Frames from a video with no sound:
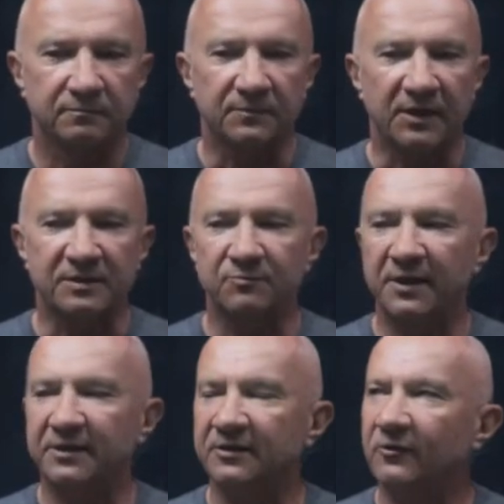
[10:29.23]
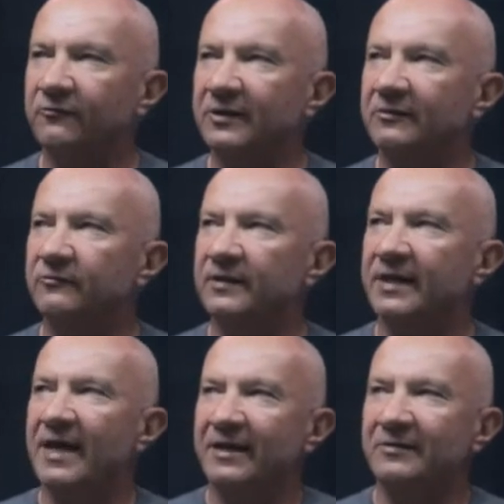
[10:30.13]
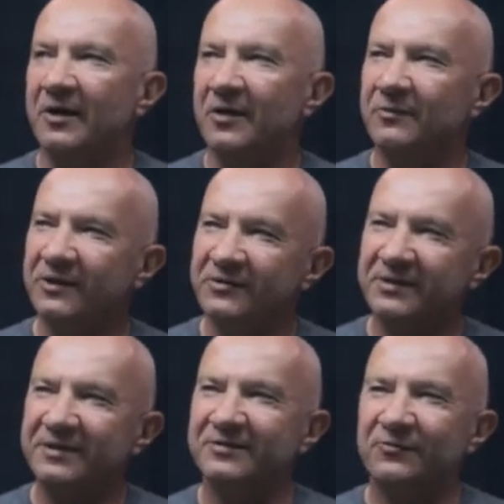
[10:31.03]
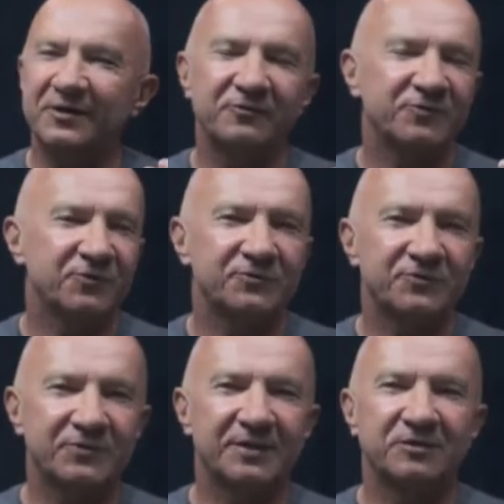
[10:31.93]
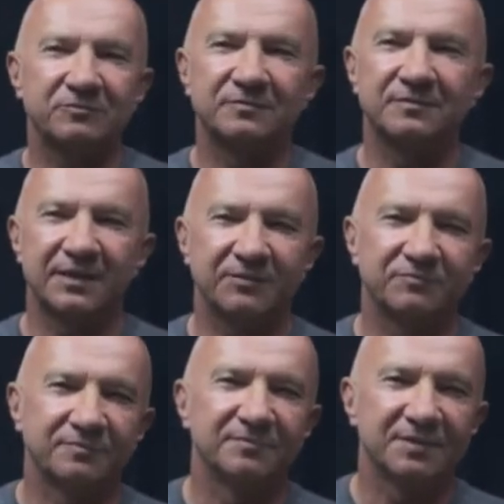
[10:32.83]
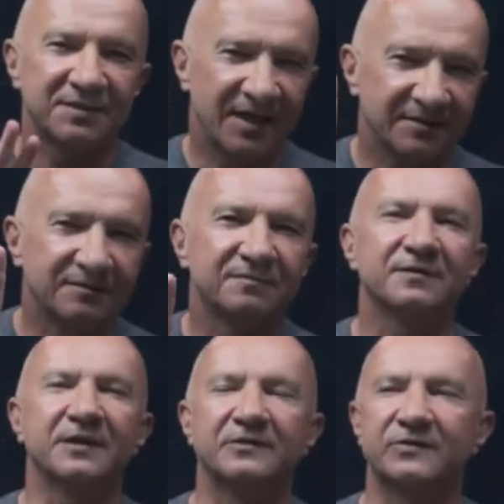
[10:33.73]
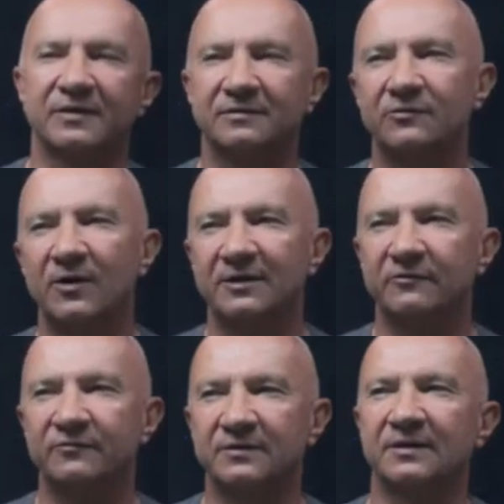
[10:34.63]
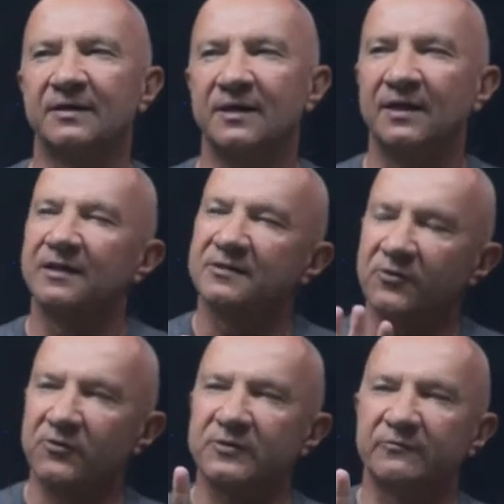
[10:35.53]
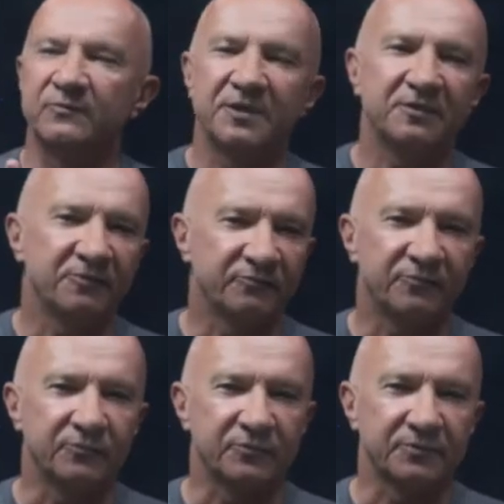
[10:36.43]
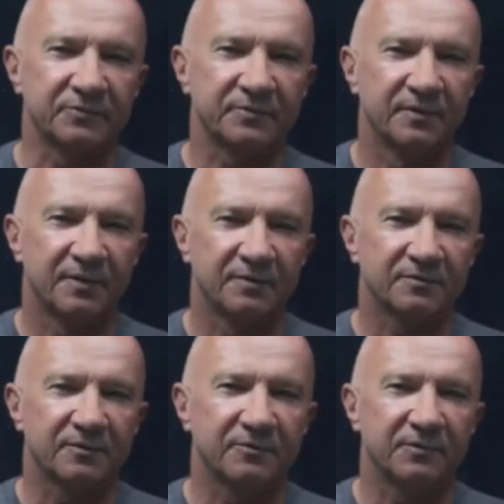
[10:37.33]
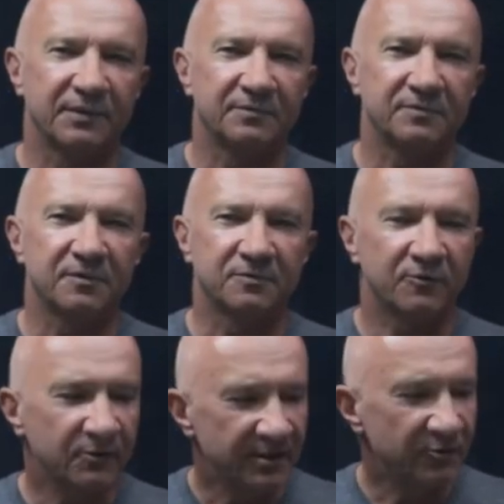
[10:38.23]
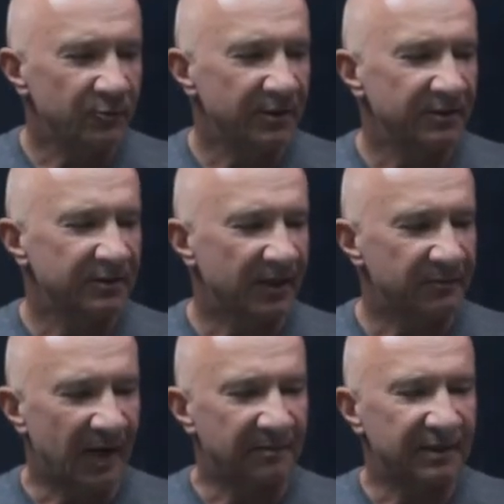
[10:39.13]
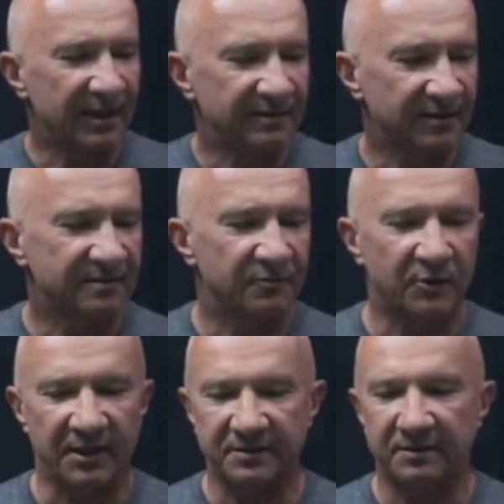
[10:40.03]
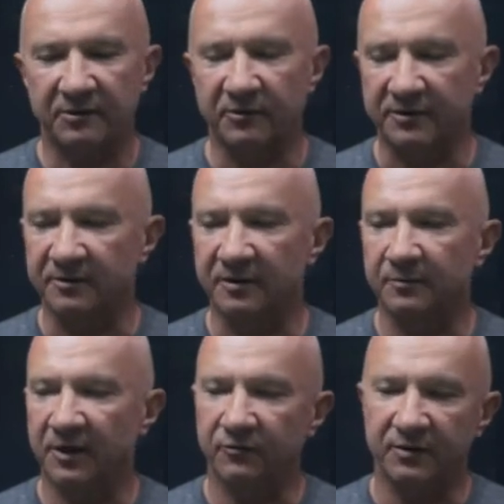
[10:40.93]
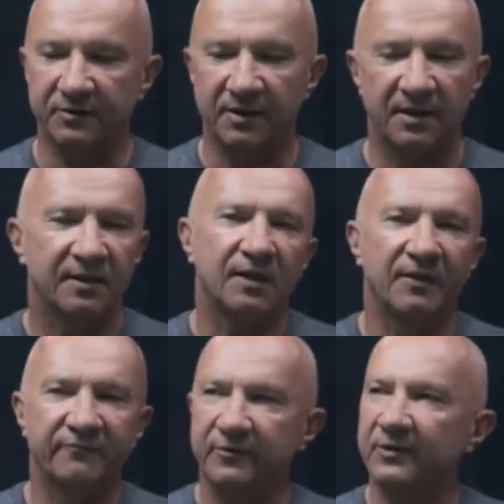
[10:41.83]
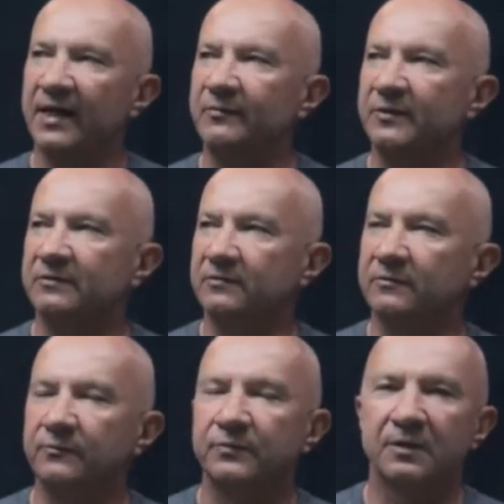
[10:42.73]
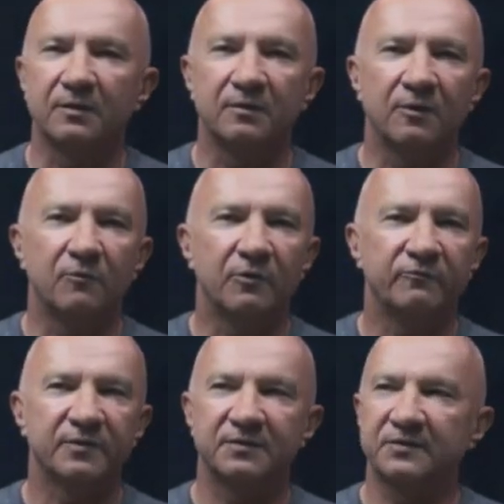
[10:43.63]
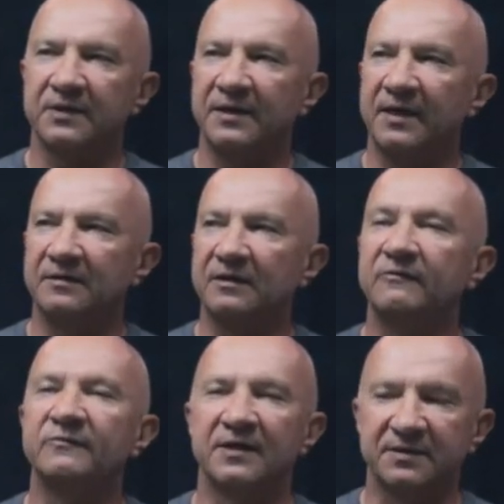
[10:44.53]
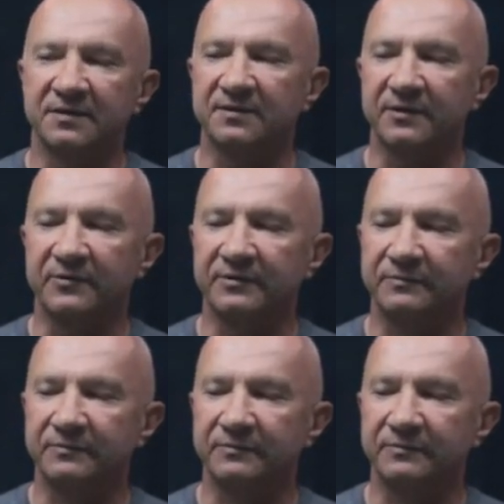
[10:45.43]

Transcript: explain it over and over again, because it is one of those subtle things and quite often a source of many confusions. So it's good that you picked it up. I'm glad that someone asked a question about this. I'm very happy to go over this again if necessary.